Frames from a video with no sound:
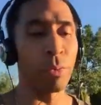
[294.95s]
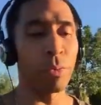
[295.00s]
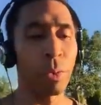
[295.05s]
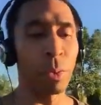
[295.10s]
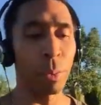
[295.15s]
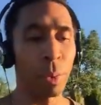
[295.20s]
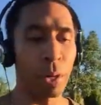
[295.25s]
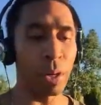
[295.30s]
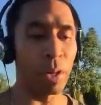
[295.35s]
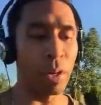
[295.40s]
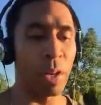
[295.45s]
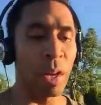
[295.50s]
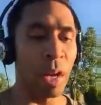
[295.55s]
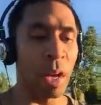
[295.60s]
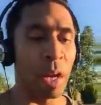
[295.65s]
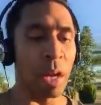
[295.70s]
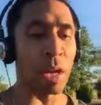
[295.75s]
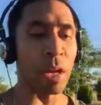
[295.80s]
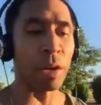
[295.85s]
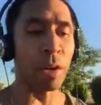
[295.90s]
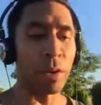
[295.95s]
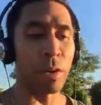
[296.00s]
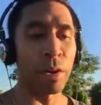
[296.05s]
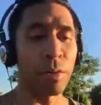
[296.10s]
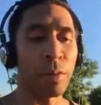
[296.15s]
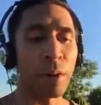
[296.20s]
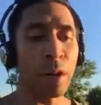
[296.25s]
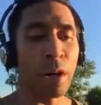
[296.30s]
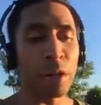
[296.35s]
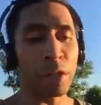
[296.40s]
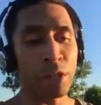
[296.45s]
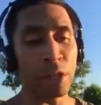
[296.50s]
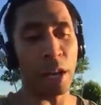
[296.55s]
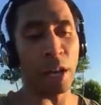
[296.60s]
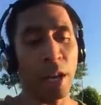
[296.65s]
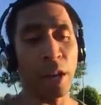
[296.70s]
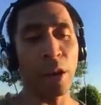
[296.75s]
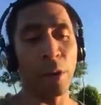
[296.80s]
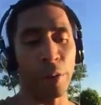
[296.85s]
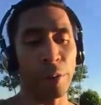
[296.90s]
For one, in regards to
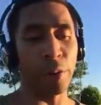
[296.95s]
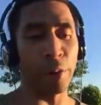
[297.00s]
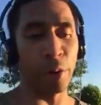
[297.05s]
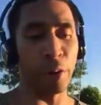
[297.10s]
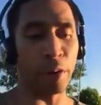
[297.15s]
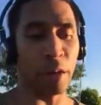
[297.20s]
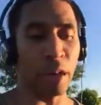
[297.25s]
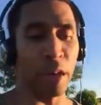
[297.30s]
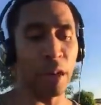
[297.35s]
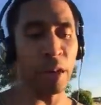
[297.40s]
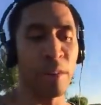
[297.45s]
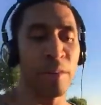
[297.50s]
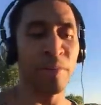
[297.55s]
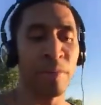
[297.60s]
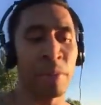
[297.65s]
health, okay,